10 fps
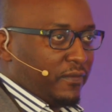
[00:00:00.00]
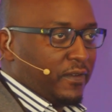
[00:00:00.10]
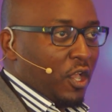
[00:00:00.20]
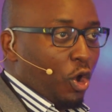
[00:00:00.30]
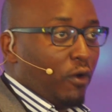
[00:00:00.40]

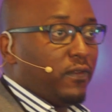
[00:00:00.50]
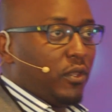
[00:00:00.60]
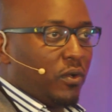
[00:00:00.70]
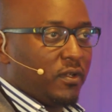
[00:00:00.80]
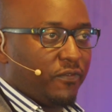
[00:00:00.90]
of
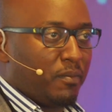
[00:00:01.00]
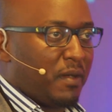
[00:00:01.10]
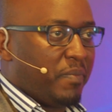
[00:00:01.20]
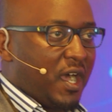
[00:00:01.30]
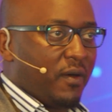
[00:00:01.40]
load from a
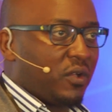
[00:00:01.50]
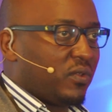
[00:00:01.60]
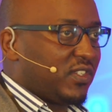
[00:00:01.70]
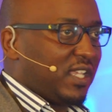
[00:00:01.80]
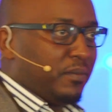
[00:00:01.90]
power
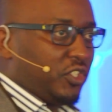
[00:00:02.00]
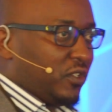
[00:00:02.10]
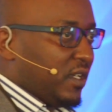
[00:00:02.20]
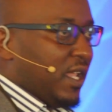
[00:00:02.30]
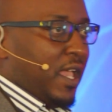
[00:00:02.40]

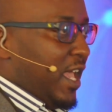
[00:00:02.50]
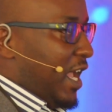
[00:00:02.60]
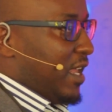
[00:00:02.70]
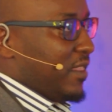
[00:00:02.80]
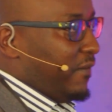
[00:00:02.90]
consumption and
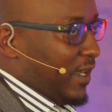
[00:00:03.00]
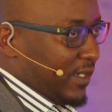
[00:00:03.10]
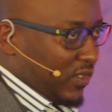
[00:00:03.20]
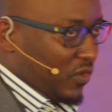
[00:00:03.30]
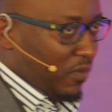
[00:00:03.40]
other
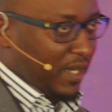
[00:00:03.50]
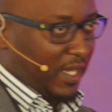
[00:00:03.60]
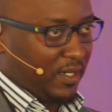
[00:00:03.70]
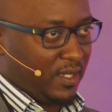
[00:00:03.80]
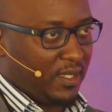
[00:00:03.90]
factors combined?